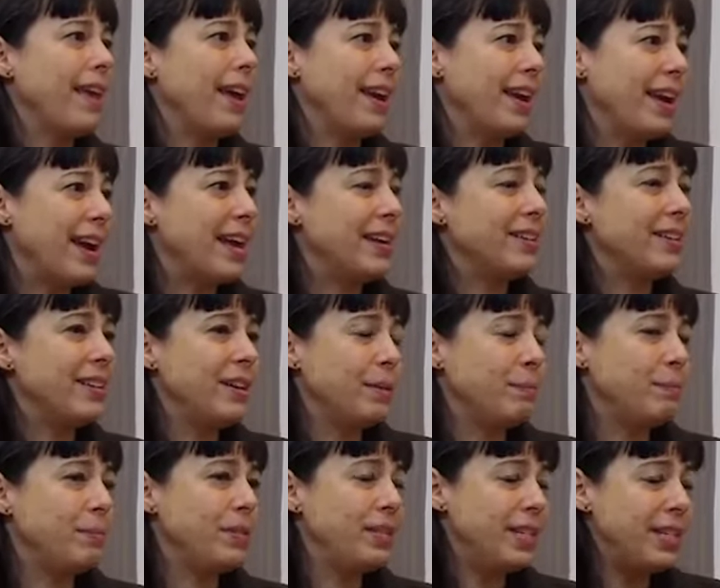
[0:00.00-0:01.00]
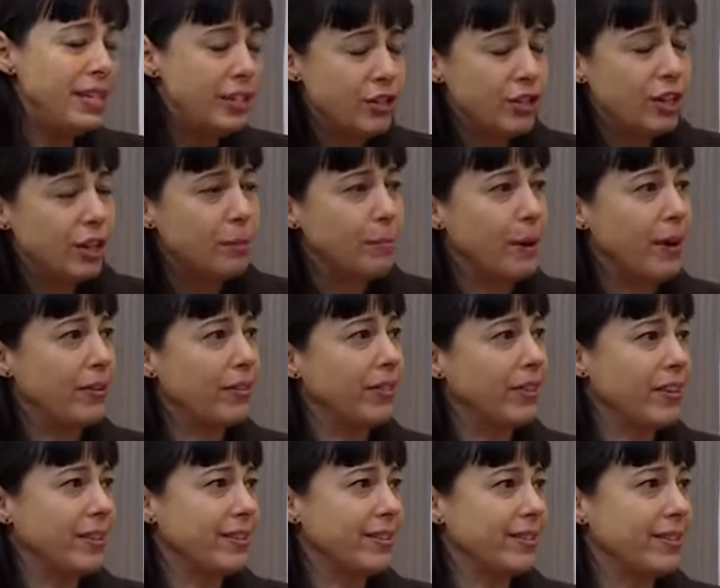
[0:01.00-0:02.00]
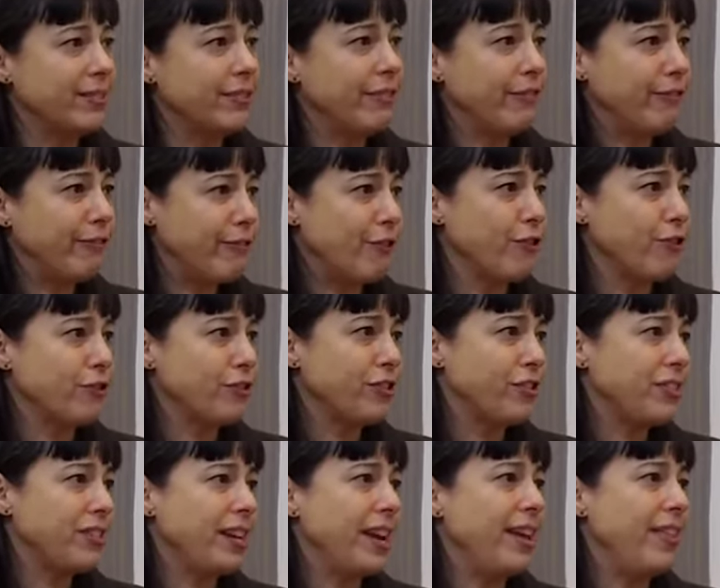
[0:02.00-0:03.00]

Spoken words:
And I ended up teaching about this first